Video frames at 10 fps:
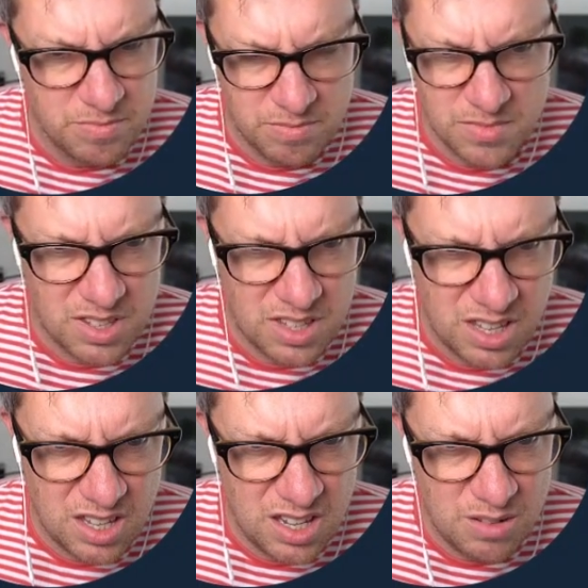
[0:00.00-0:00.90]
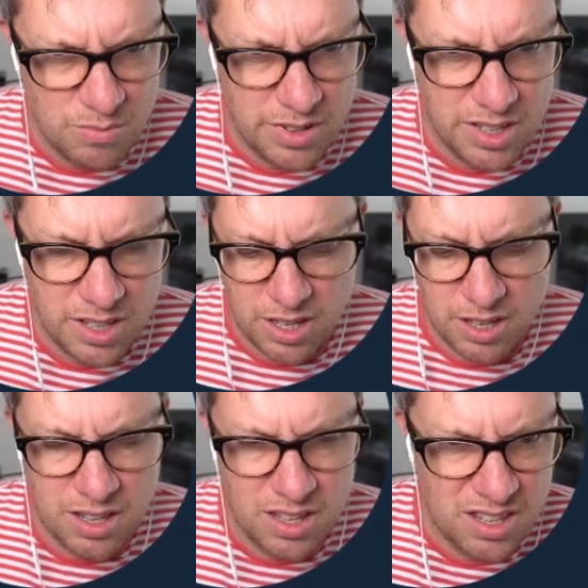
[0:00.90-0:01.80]
Can we
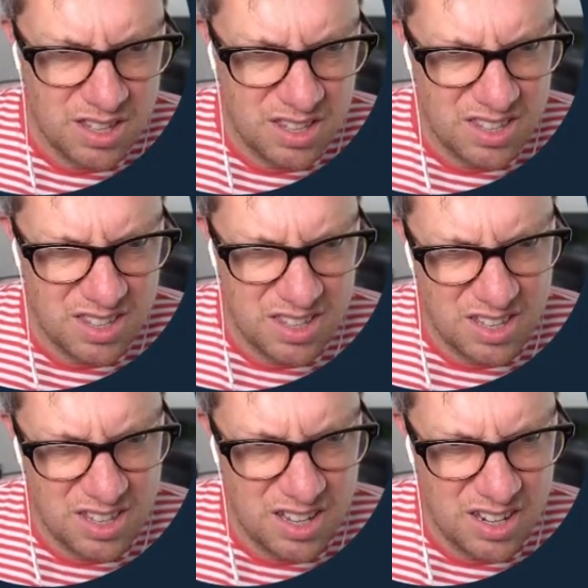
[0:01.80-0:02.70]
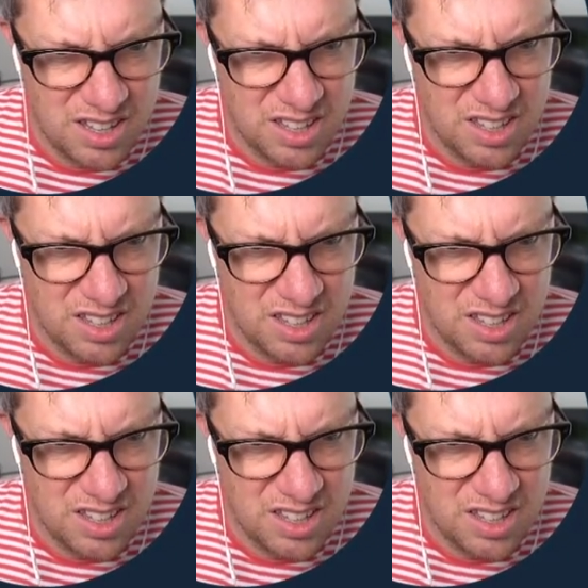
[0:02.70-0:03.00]
get any?